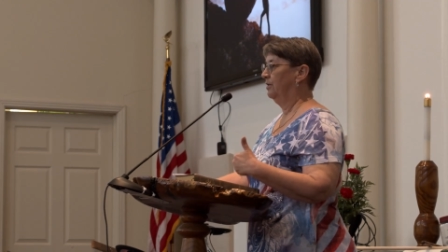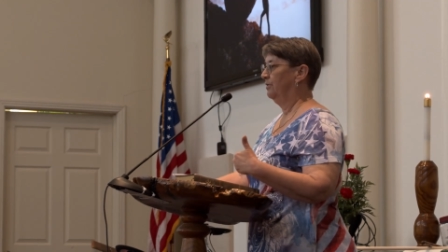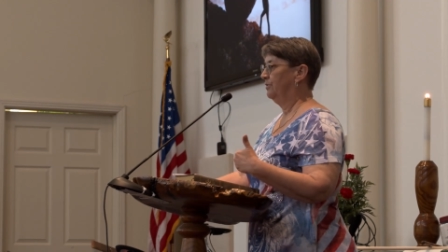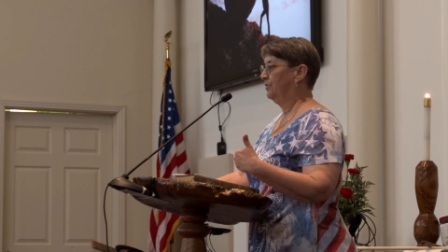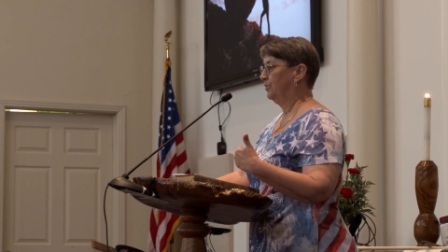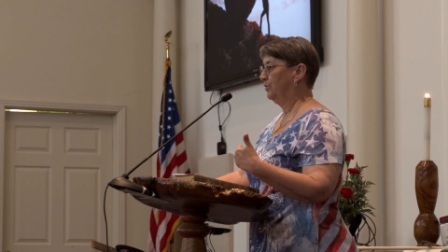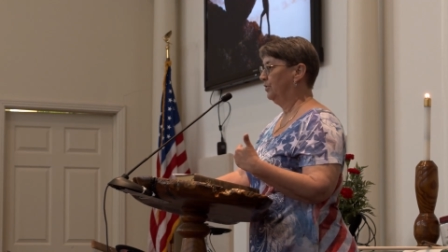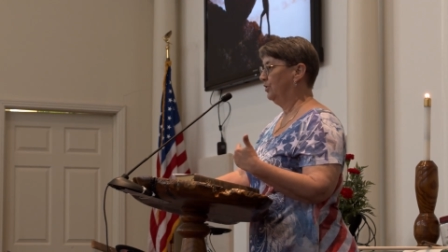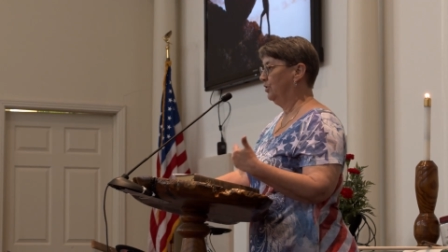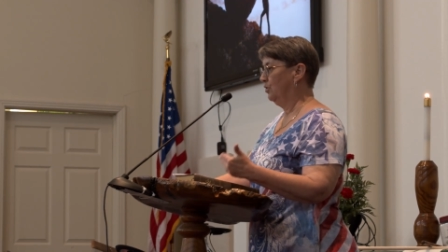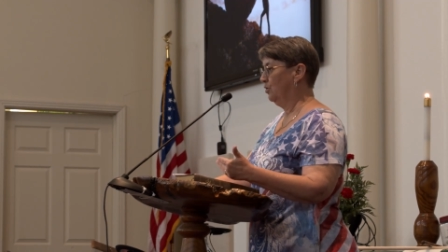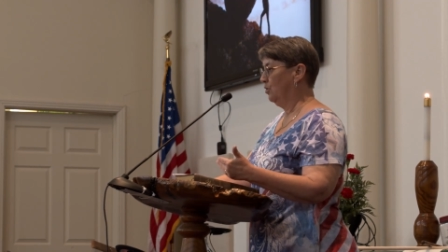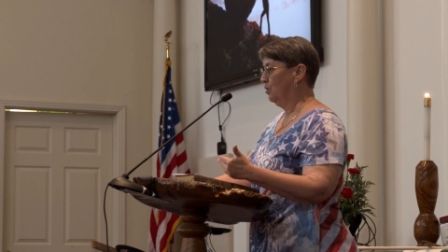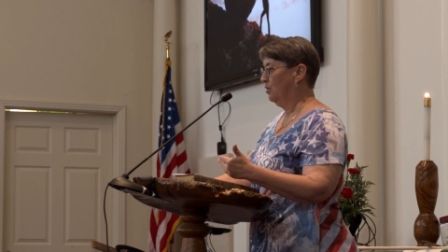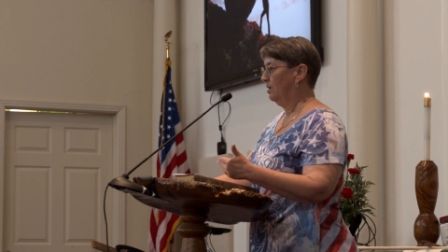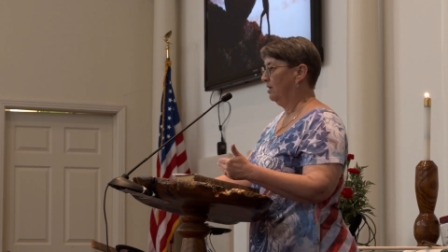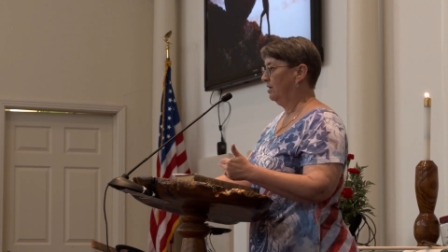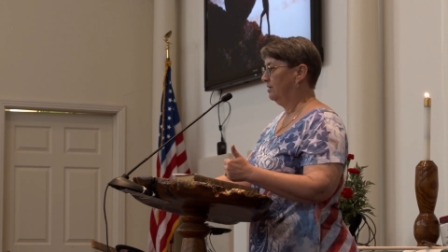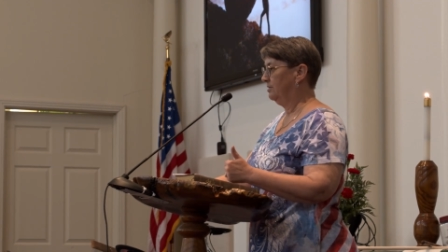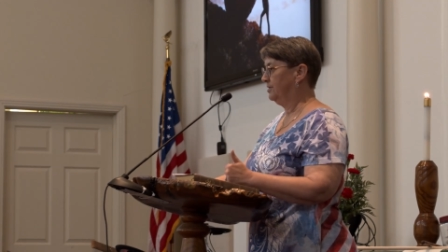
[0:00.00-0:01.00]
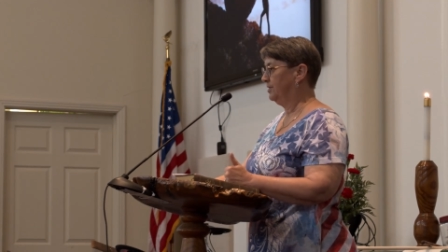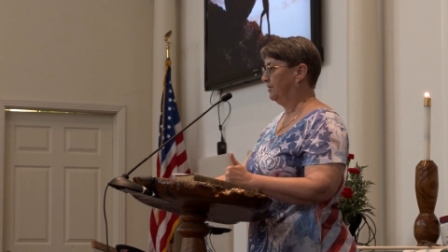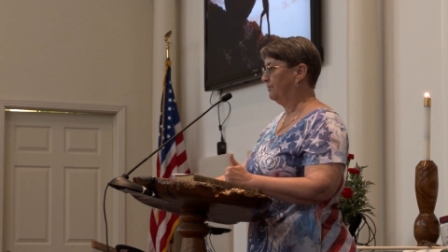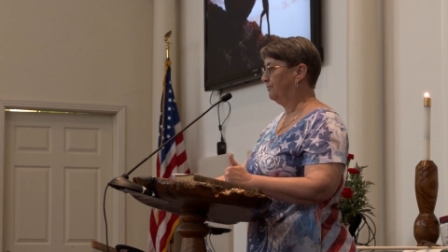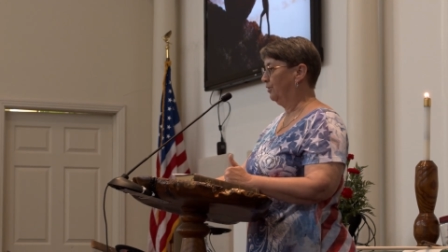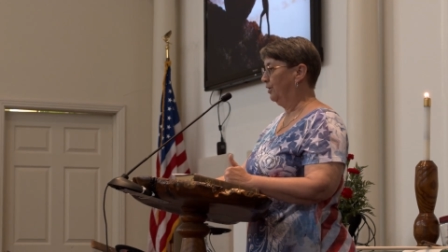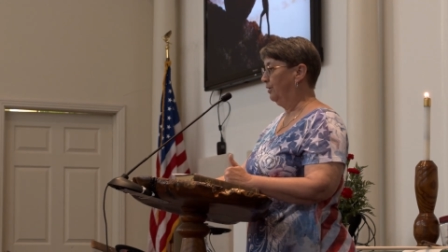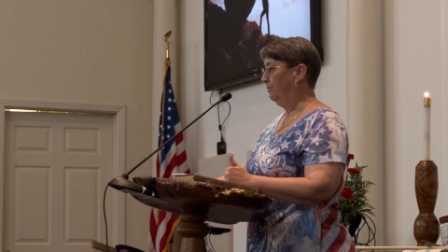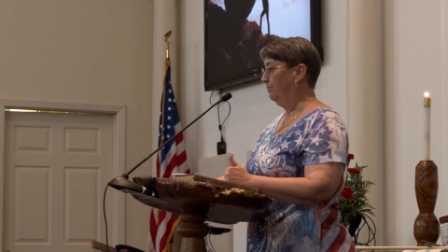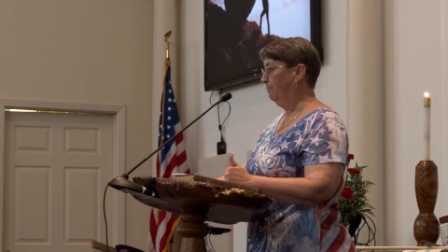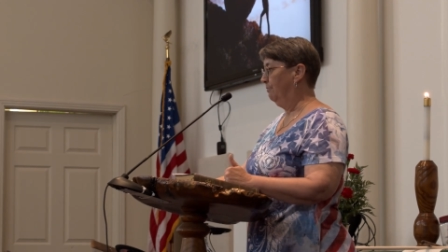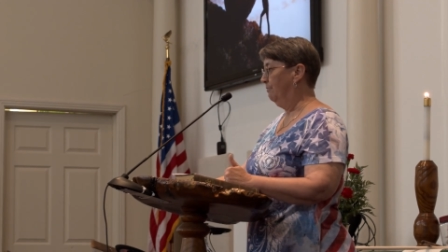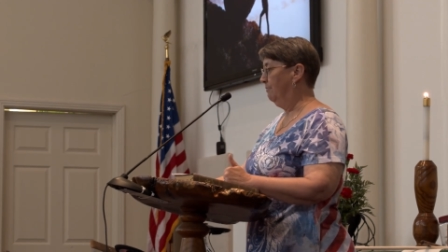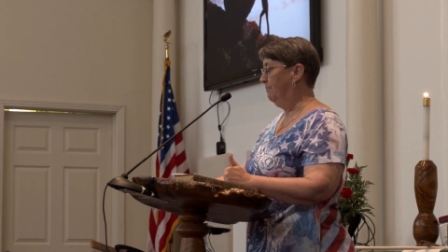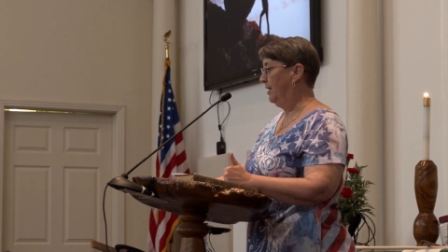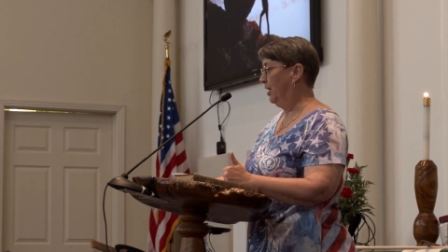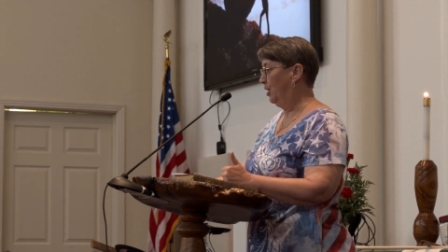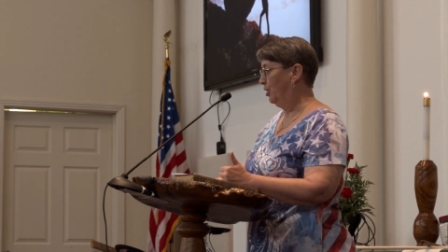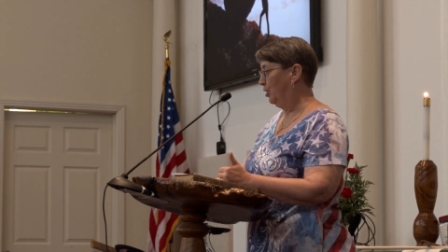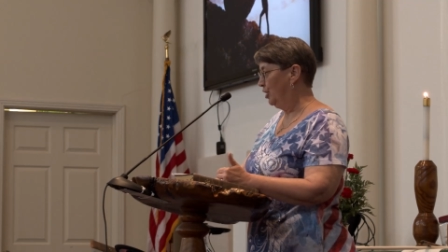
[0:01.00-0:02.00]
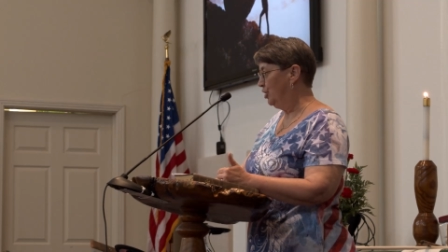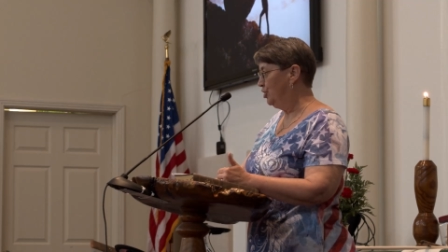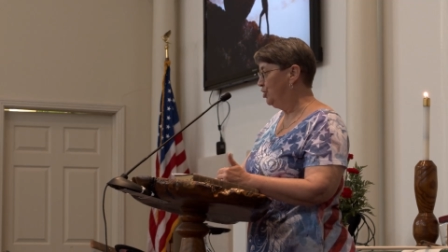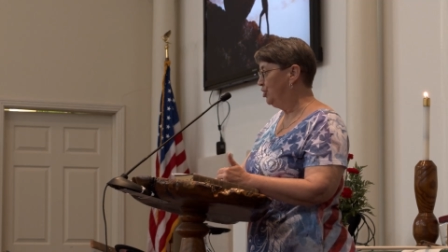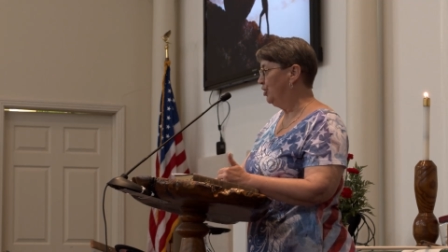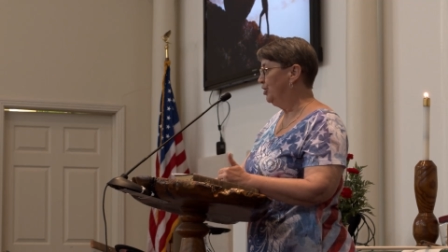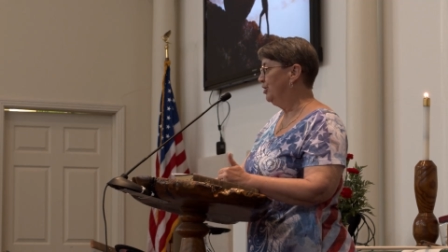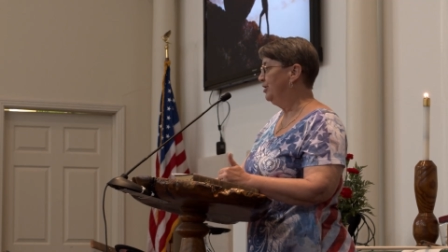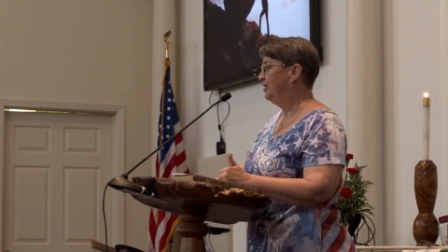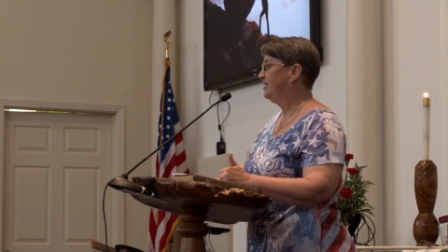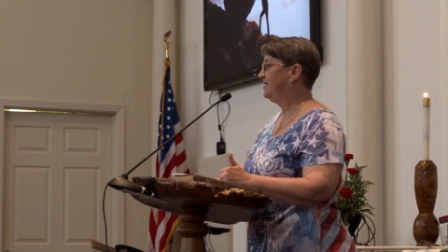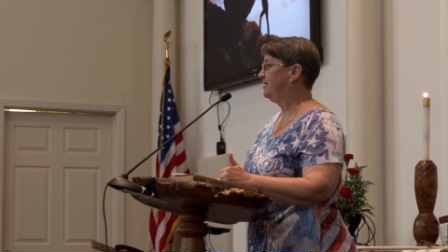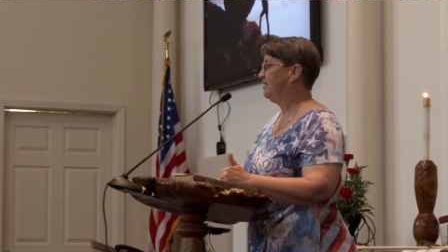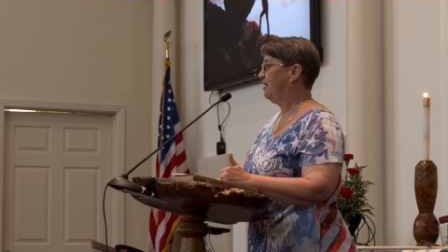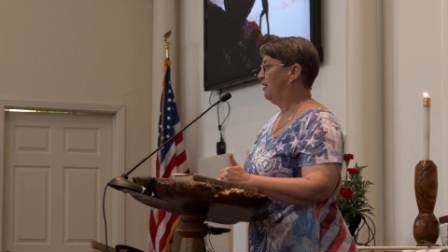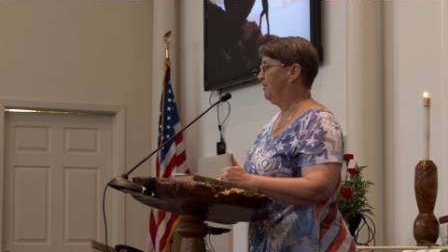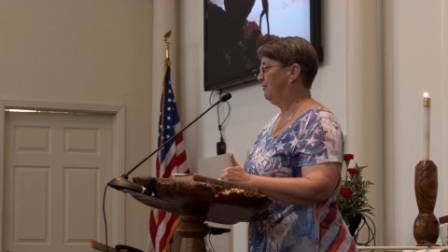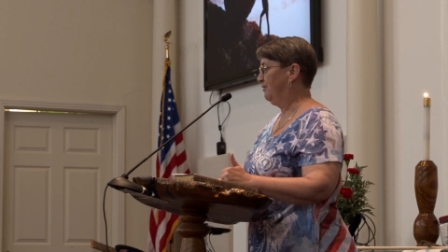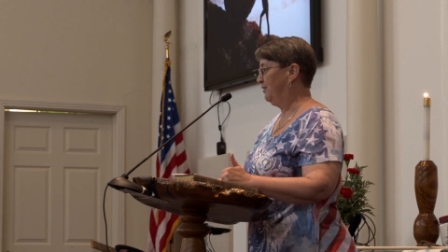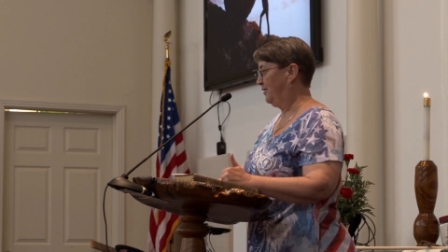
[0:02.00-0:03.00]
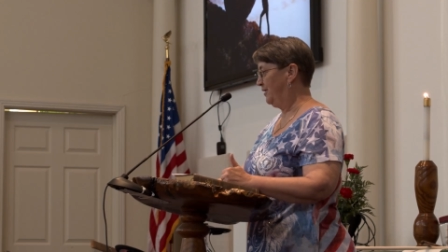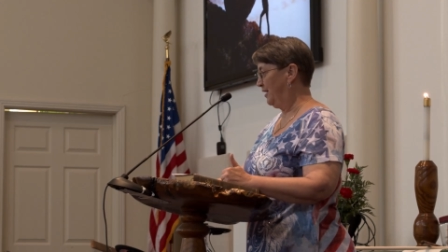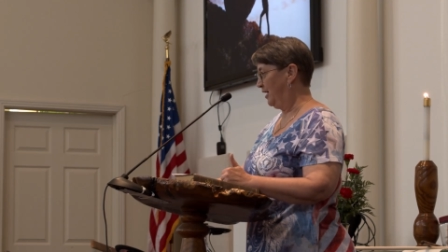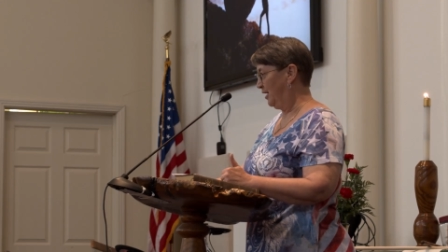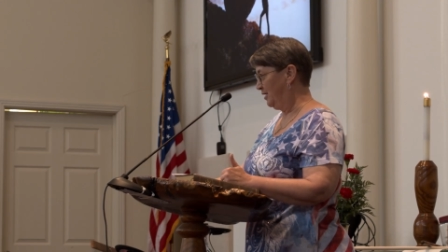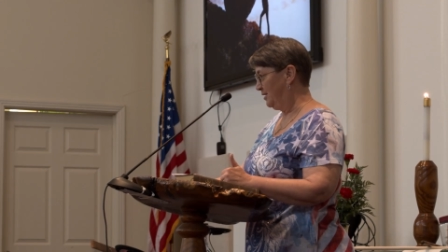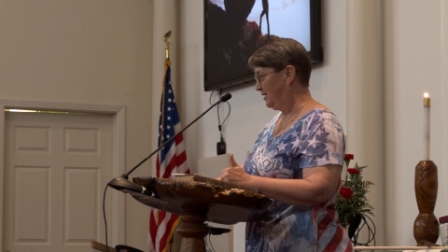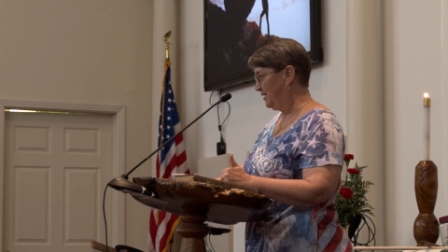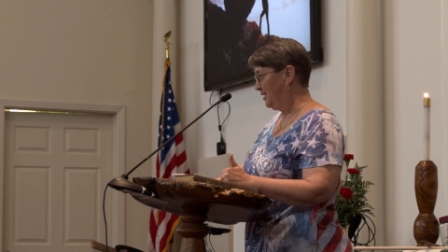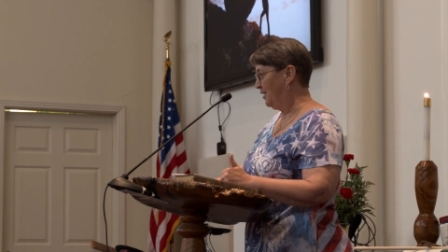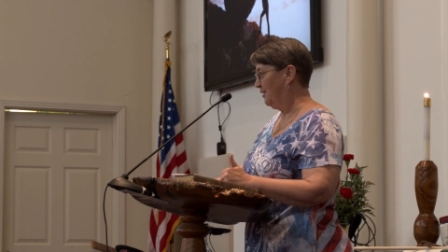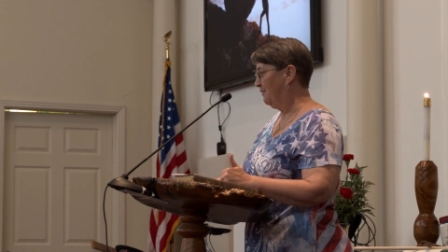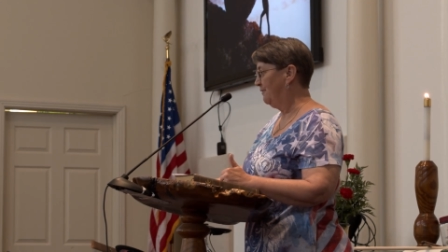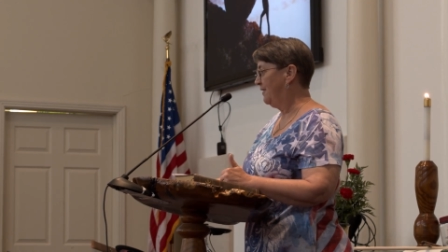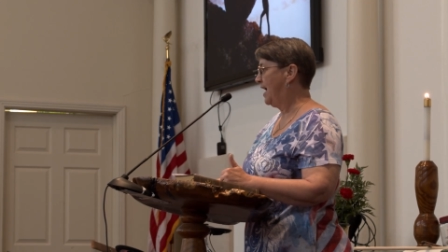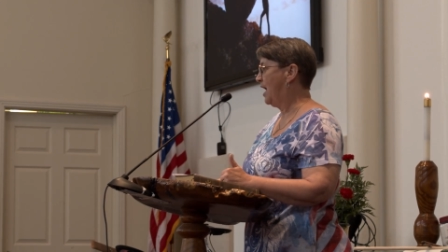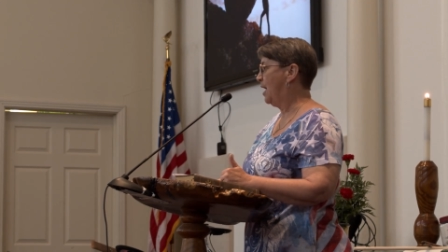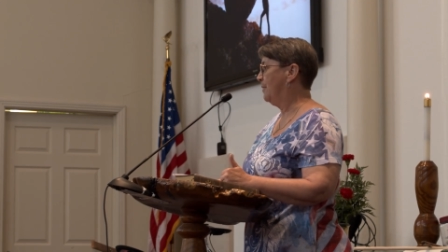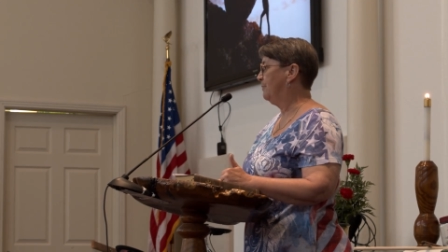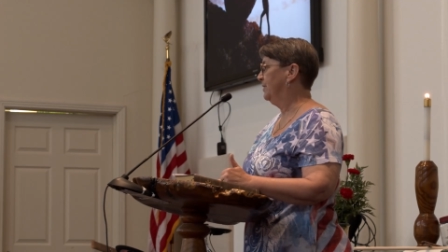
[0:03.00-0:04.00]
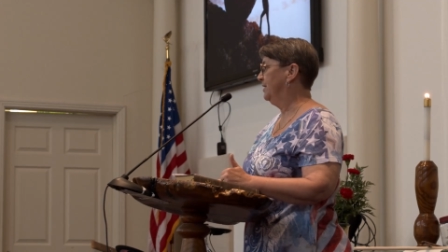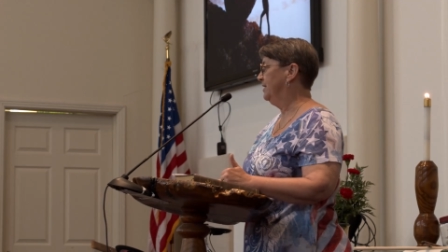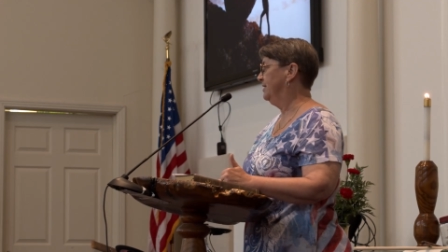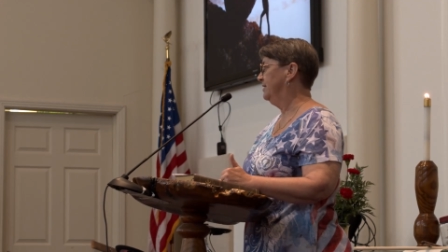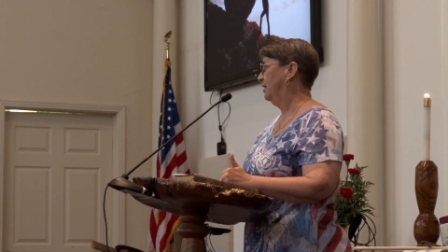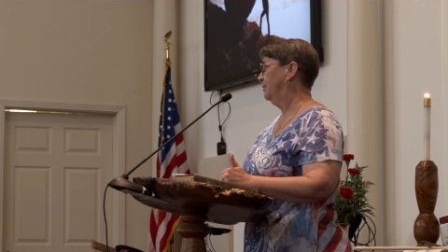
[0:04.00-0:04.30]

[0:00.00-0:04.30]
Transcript: through different marriages and things that have happened